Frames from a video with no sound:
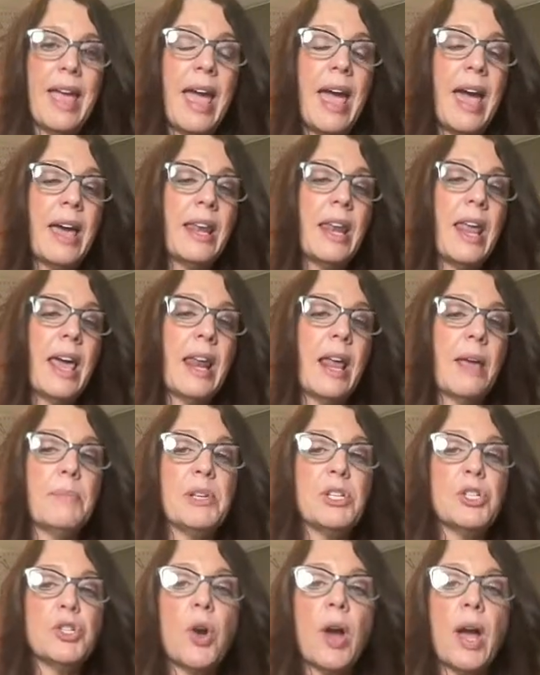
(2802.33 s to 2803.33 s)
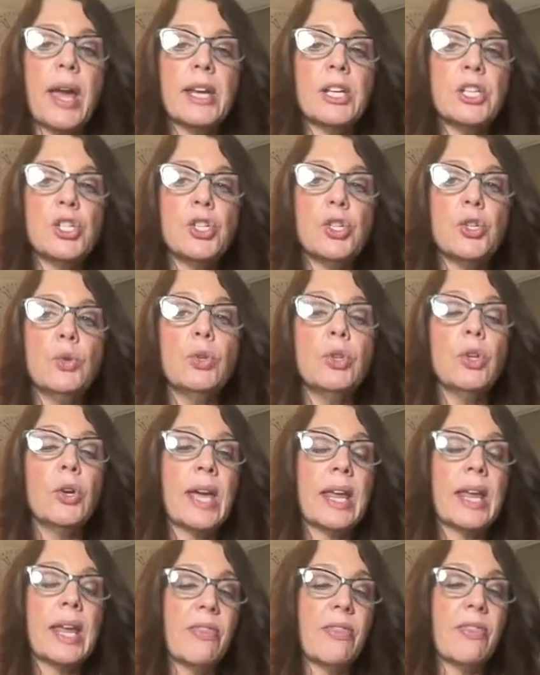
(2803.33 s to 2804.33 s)
And I've been trying to look
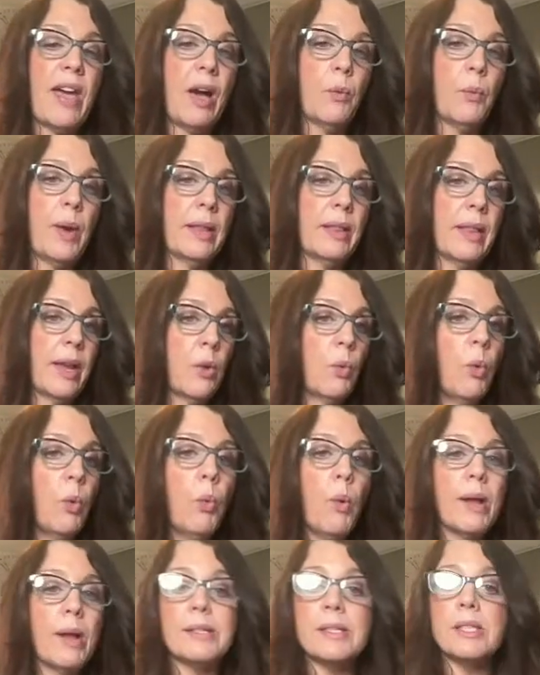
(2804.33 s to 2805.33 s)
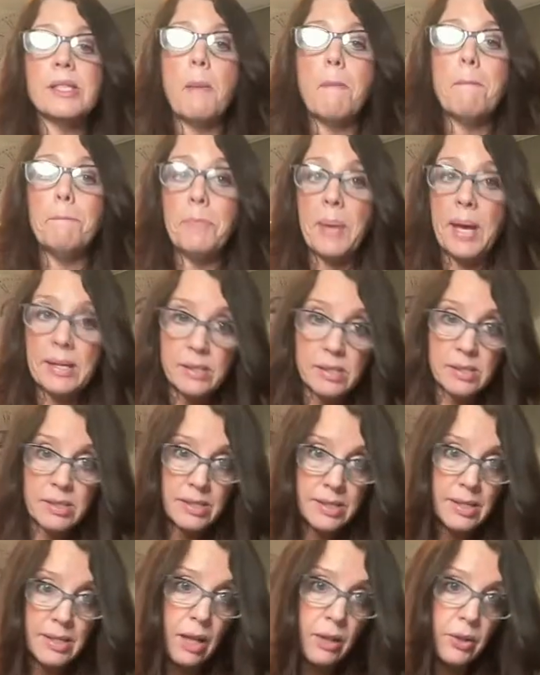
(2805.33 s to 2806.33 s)
at it that way, like, well, what's the best
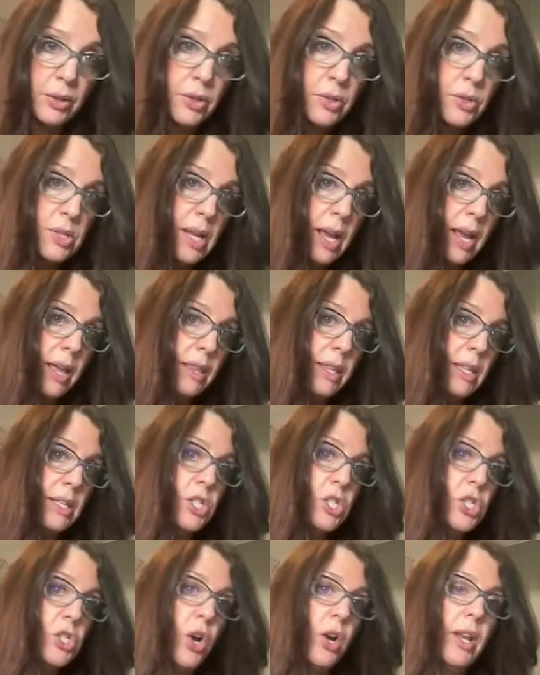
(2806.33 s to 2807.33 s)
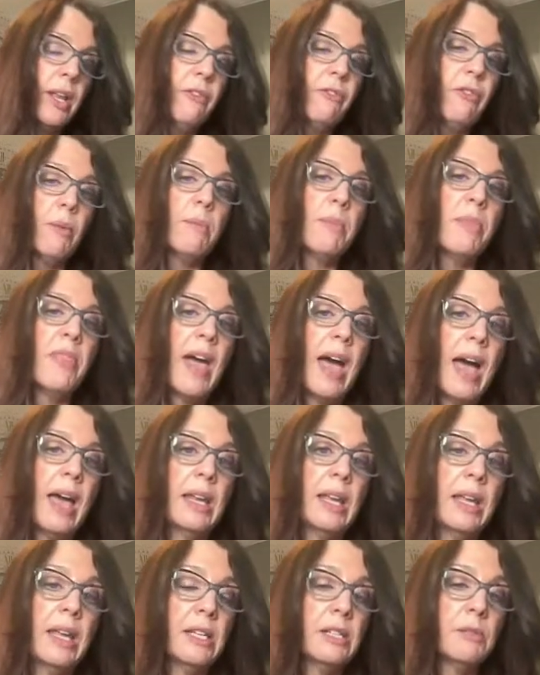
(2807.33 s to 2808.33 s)
sellers? And then starting from that
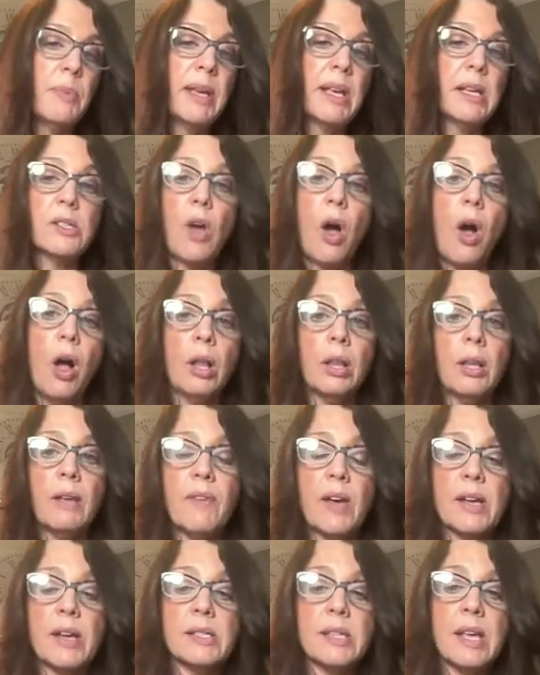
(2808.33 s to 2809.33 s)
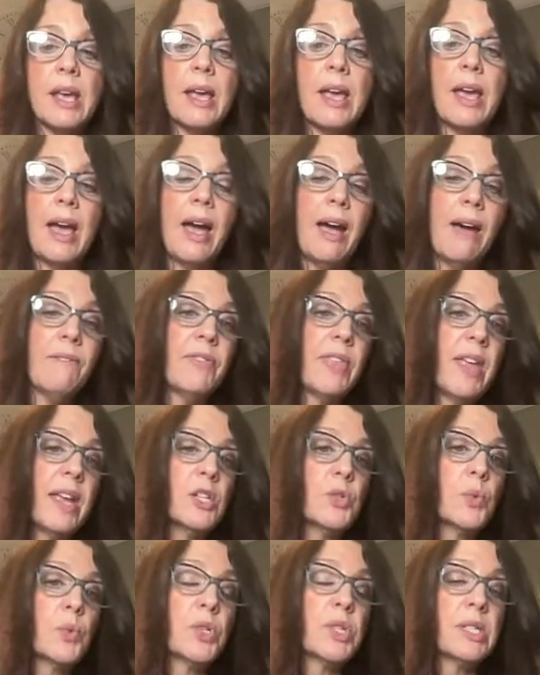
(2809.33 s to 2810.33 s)
end, because all of us have
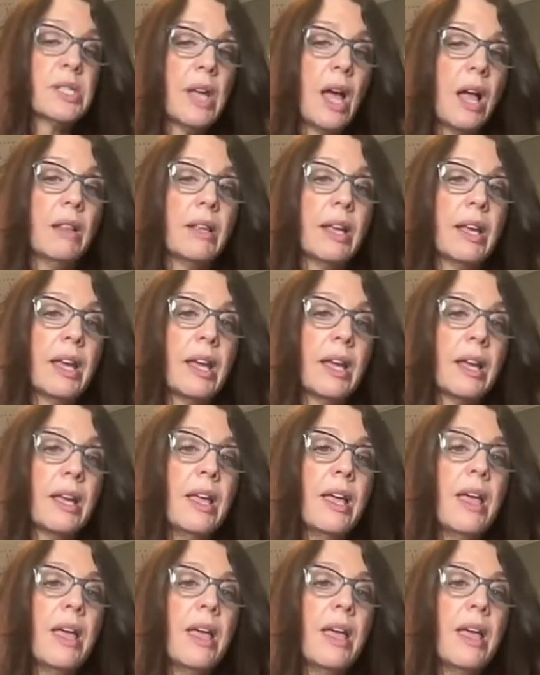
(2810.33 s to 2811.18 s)
things we're selling